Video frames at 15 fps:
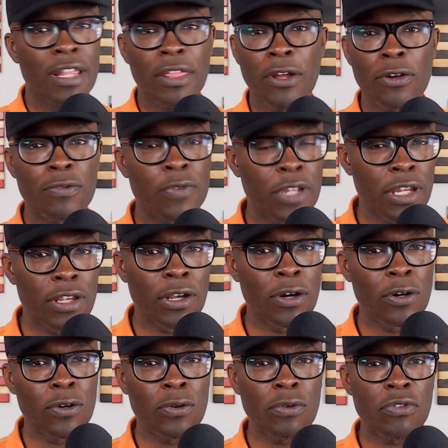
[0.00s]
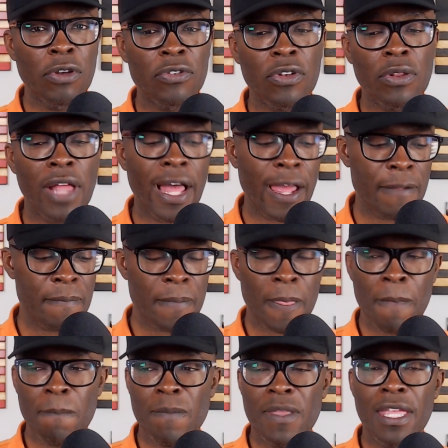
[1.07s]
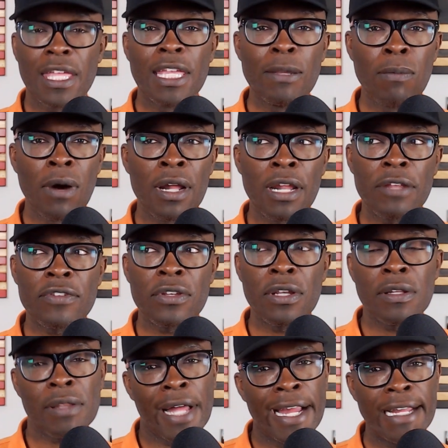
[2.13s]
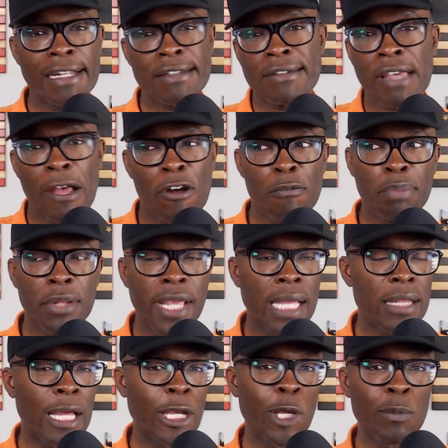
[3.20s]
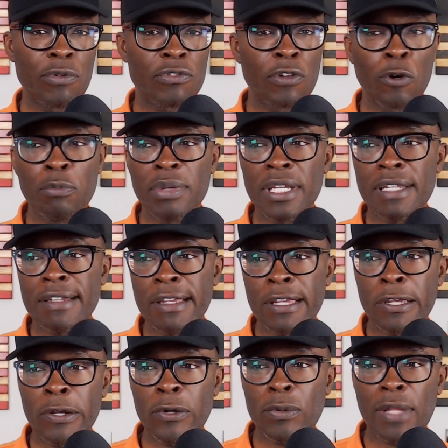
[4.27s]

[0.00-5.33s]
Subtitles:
There's videos. There's a lot. He wanted to, like, downplay it like it was no big deal.